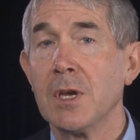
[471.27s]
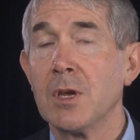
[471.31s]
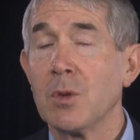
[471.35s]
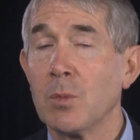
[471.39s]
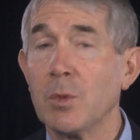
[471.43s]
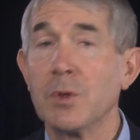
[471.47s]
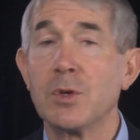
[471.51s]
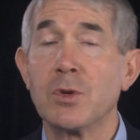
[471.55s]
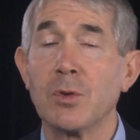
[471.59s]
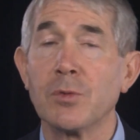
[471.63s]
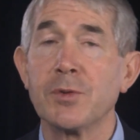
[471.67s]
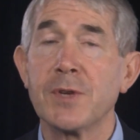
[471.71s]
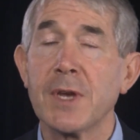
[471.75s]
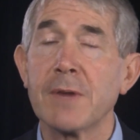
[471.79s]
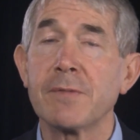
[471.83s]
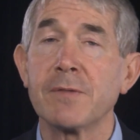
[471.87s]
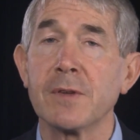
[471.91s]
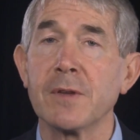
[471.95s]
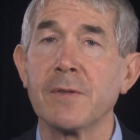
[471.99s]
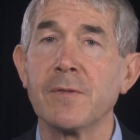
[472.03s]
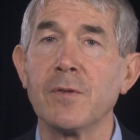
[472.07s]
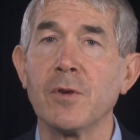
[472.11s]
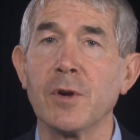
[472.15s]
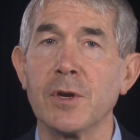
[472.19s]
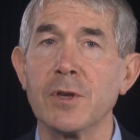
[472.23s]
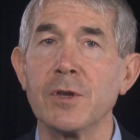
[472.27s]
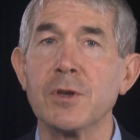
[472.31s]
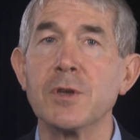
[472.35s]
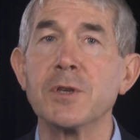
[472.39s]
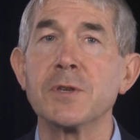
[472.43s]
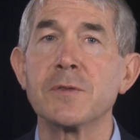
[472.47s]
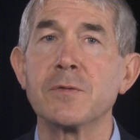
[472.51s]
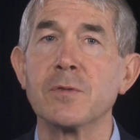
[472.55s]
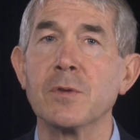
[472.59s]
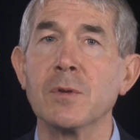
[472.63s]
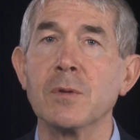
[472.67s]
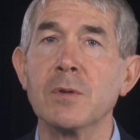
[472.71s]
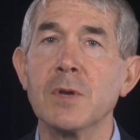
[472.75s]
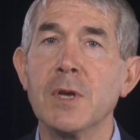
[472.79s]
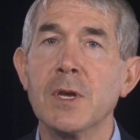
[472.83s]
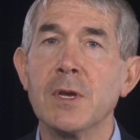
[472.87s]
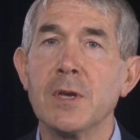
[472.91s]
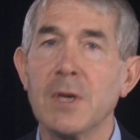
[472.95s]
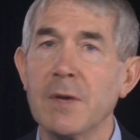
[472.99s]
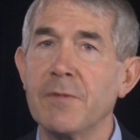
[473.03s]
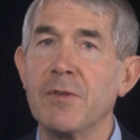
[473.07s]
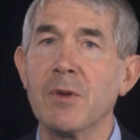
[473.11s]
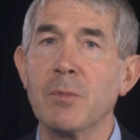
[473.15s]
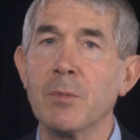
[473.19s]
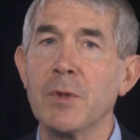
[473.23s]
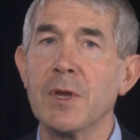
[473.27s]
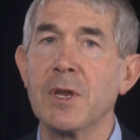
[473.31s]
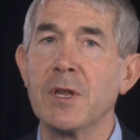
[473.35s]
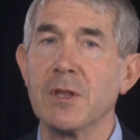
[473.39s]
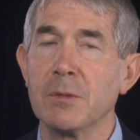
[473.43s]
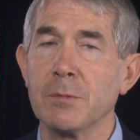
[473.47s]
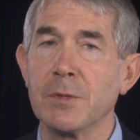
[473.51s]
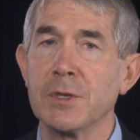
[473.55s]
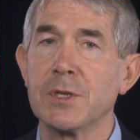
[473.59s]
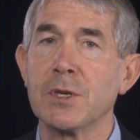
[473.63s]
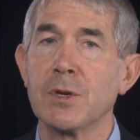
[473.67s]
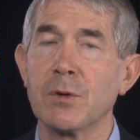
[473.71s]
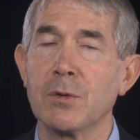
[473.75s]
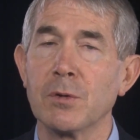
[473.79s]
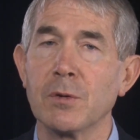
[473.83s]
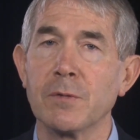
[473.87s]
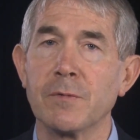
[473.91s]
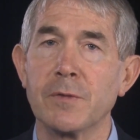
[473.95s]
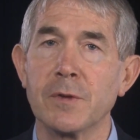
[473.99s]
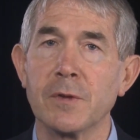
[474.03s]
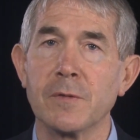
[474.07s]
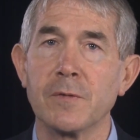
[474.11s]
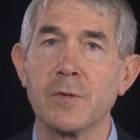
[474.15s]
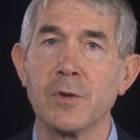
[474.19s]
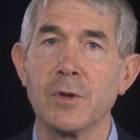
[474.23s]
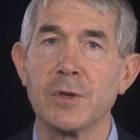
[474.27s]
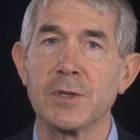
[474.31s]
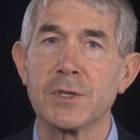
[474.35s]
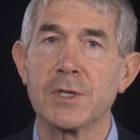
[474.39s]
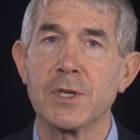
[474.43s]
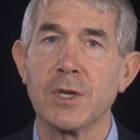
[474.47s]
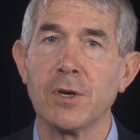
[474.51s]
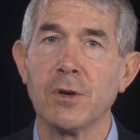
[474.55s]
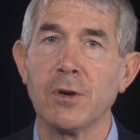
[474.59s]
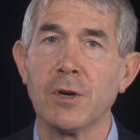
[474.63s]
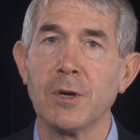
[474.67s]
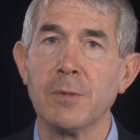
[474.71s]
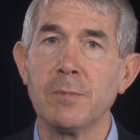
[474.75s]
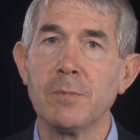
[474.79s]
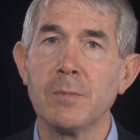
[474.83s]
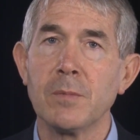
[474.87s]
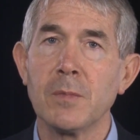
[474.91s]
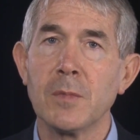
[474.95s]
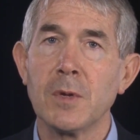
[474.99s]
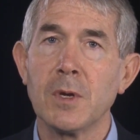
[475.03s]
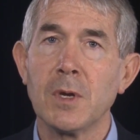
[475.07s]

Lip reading: which you'll definitely find useful if you're meeting the material for the first time,